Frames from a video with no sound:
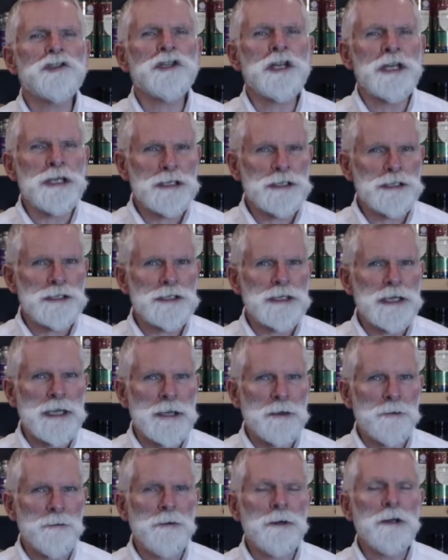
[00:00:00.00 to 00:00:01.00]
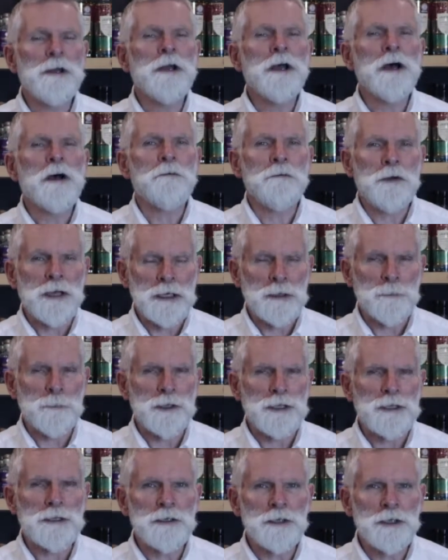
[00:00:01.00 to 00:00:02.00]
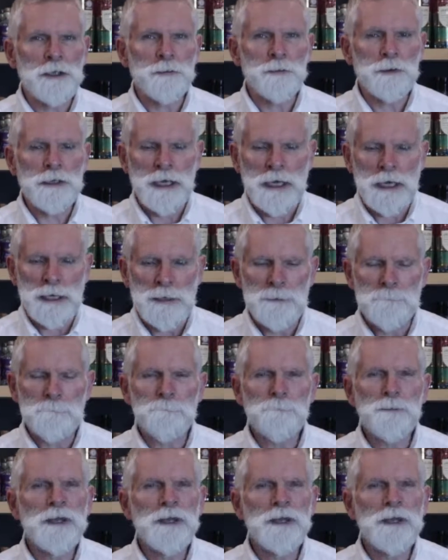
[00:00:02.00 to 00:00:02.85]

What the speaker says: gins now available in the UK.